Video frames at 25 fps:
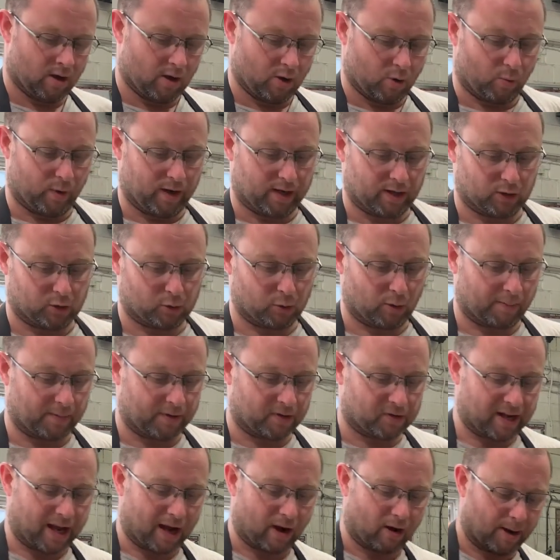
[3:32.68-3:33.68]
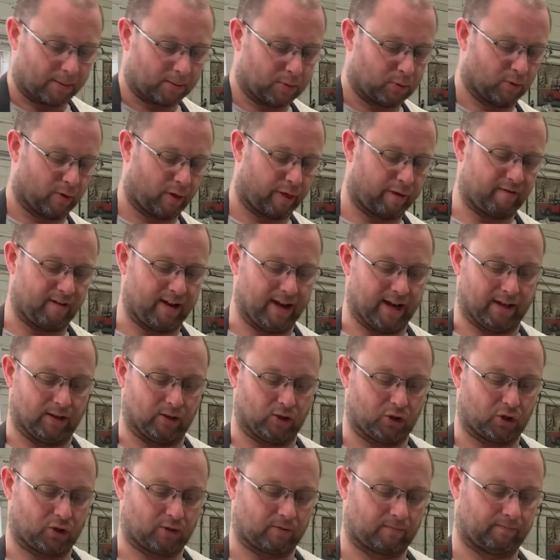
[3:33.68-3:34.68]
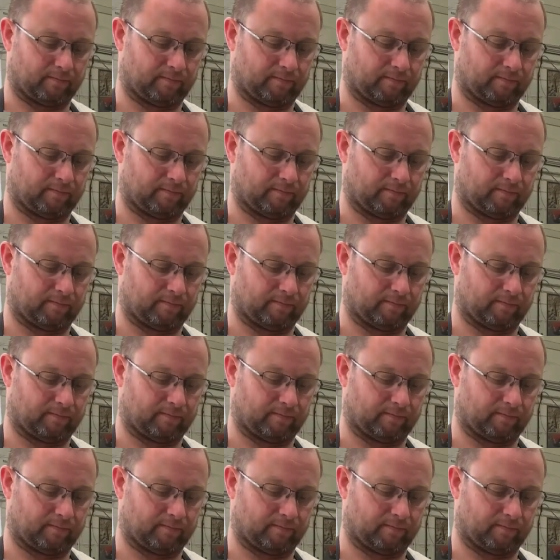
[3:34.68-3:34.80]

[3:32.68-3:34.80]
we can swap this out up to a 3-inch.